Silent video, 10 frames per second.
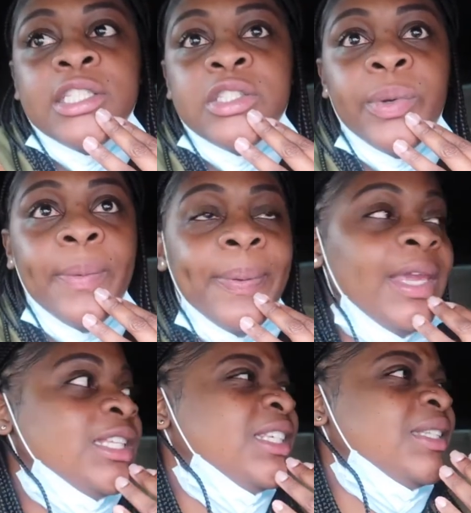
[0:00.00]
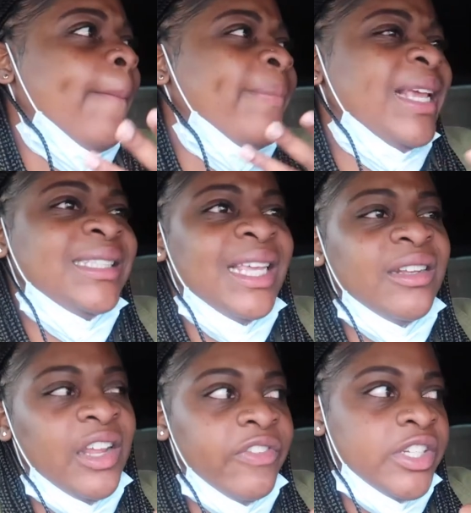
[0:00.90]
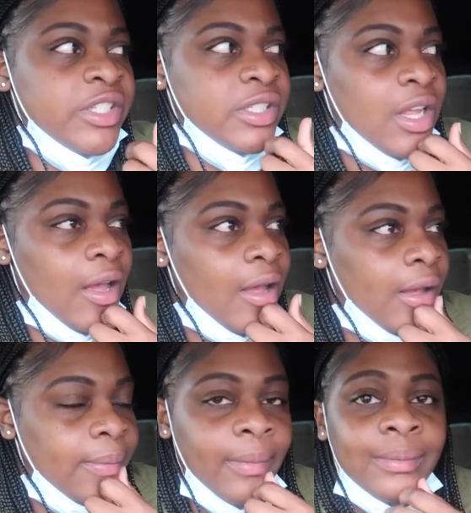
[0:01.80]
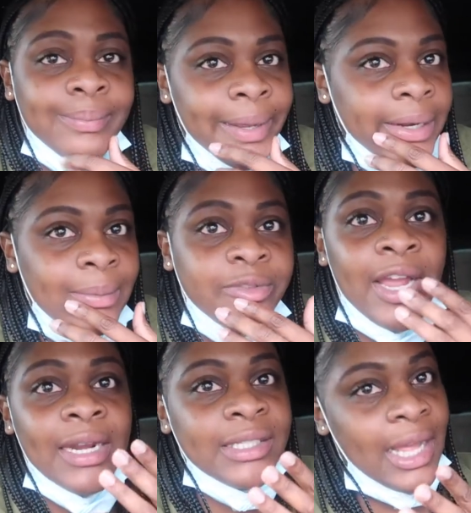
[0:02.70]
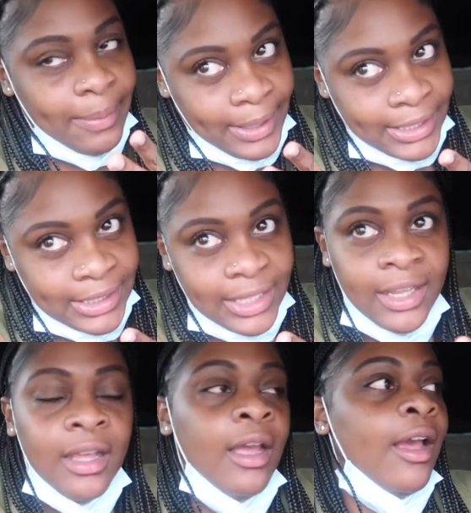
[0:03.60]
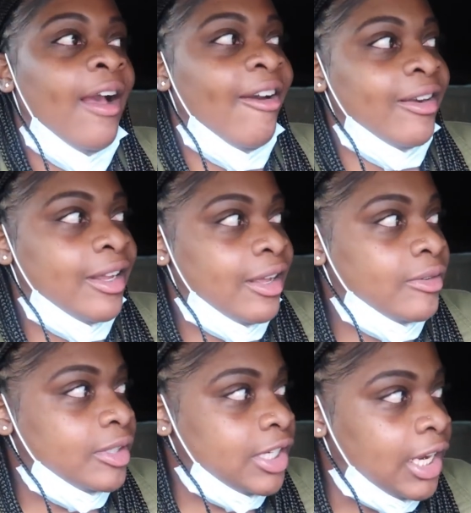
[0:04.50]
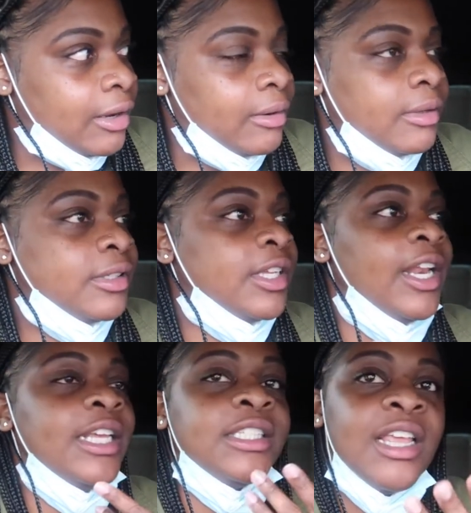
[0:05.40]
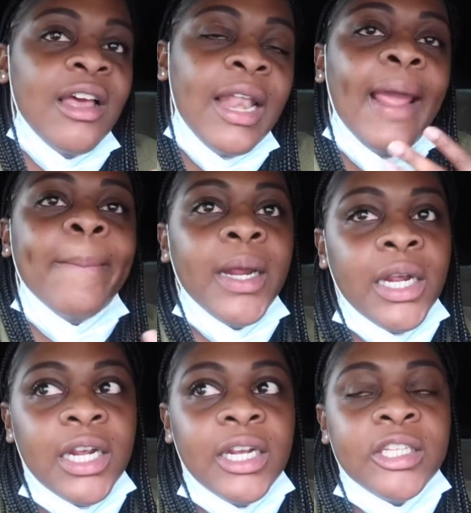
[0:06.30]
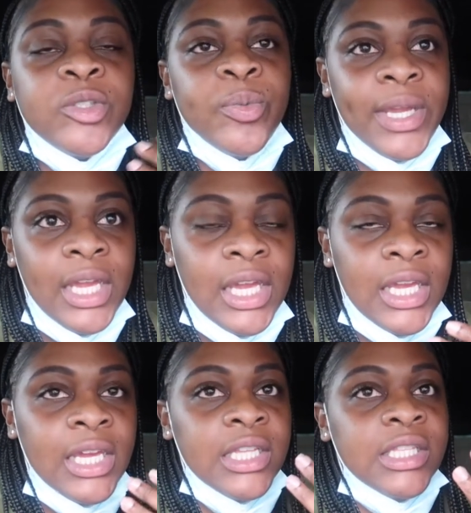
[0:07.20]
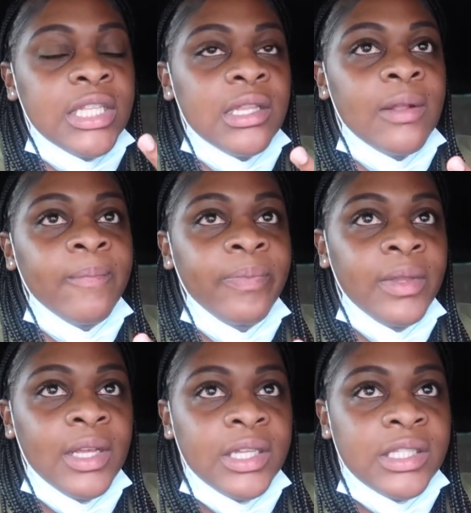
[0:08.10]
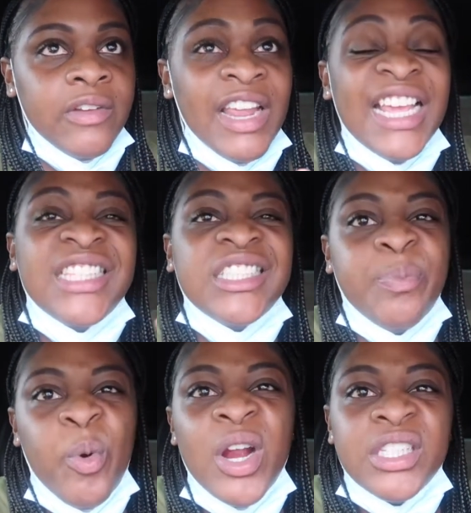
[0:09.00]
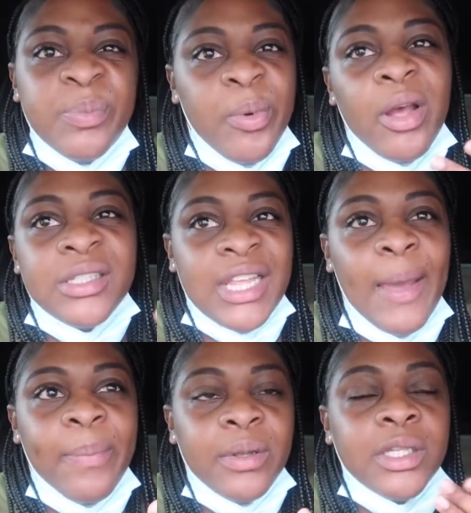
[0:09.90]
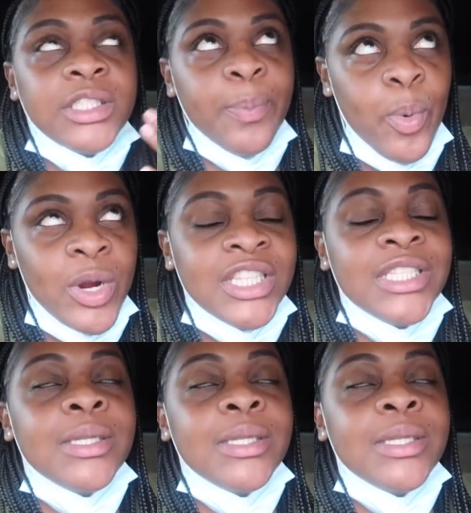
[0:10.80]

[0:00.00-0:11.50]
to Twin Peaks. It's up. They sell different. Uh, I'm trying to stop cussing on the on the channel. So they sell like burgers, wings, and stuff. It's a sports bar type of sports